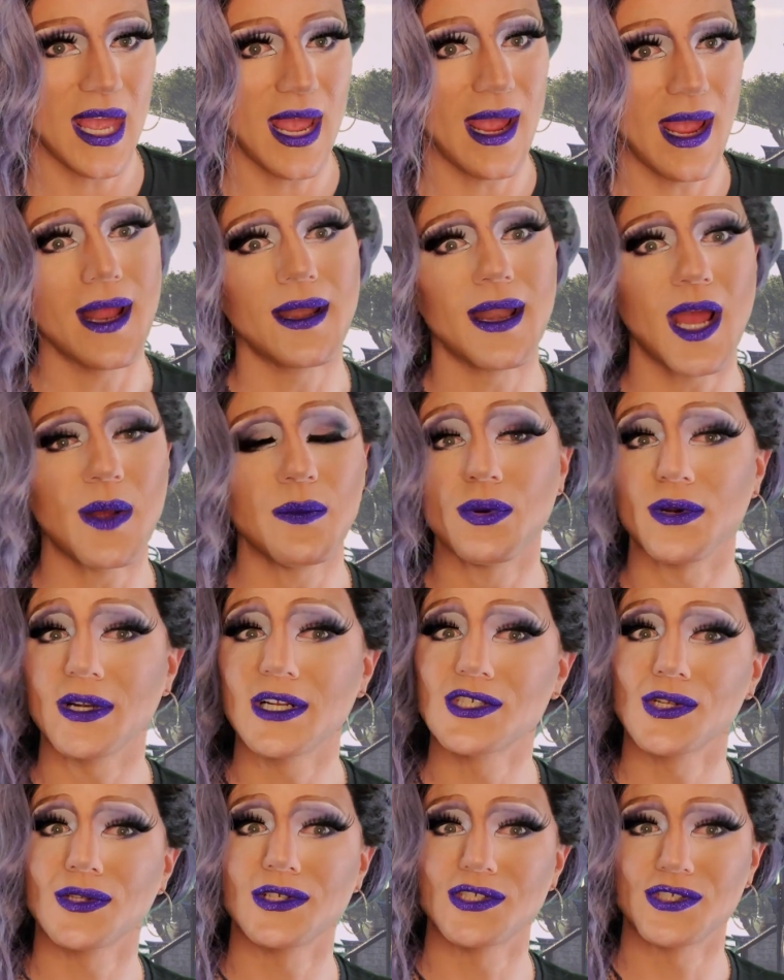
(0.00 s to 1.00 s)
And I'm
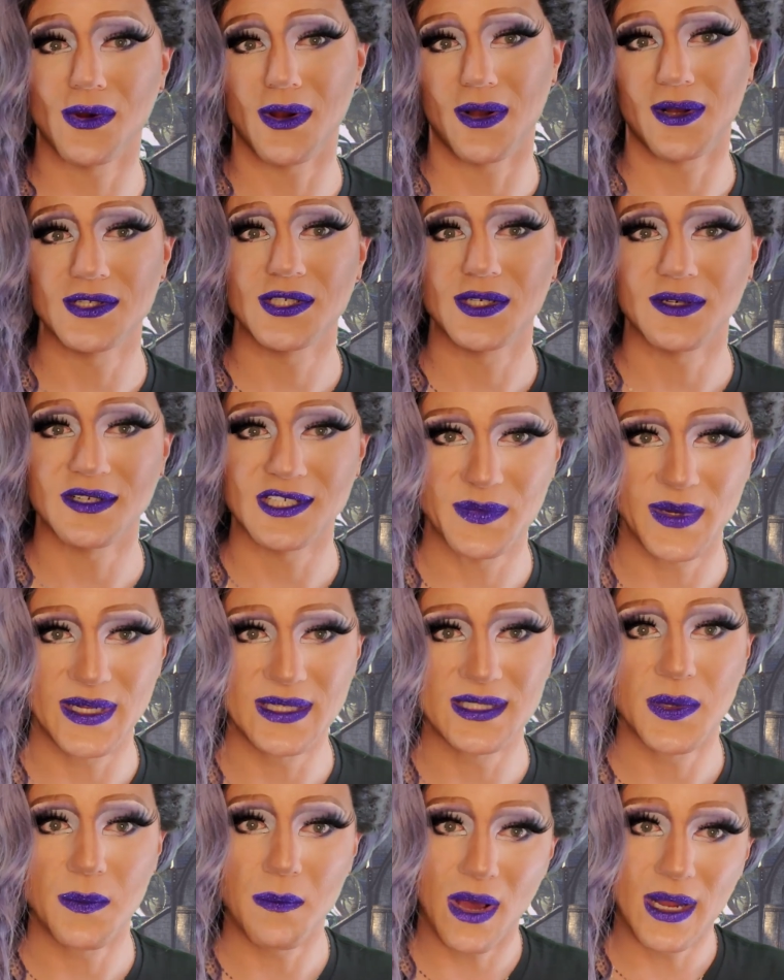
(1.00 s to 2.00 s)
pretty sure that you're also going to
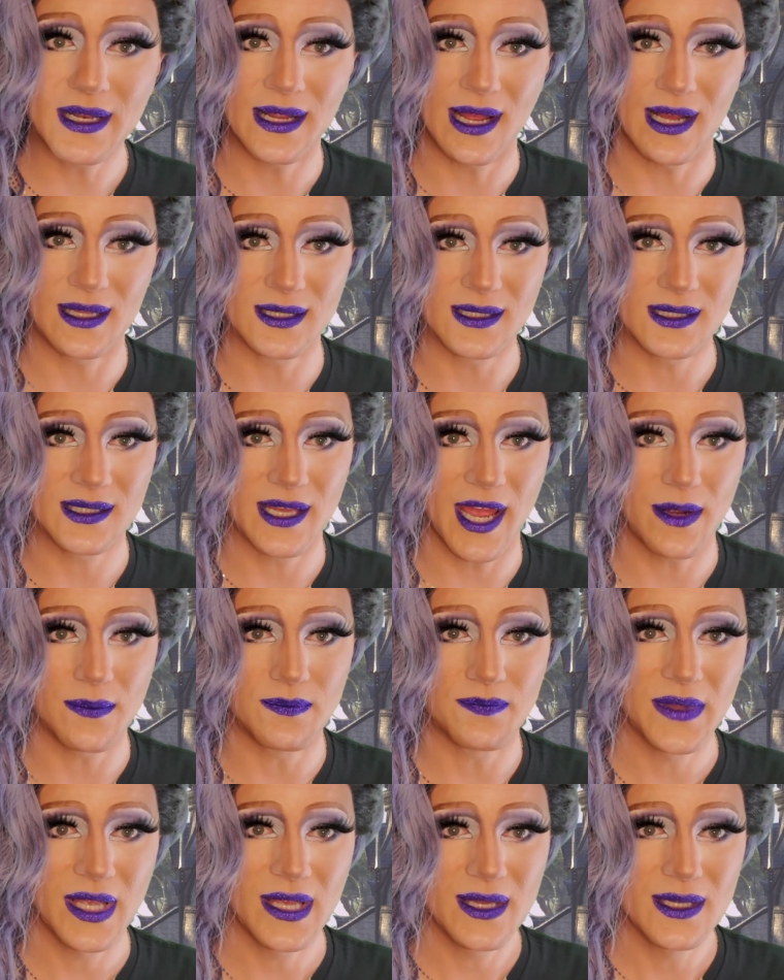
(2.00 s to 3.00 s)
spend some money on this game.